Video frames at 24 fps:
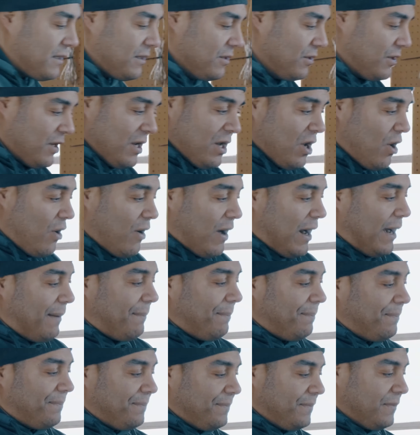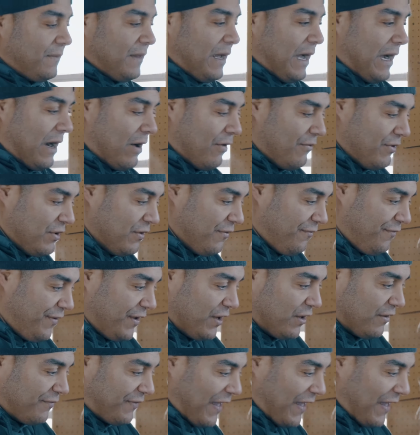You can go up however you feel, if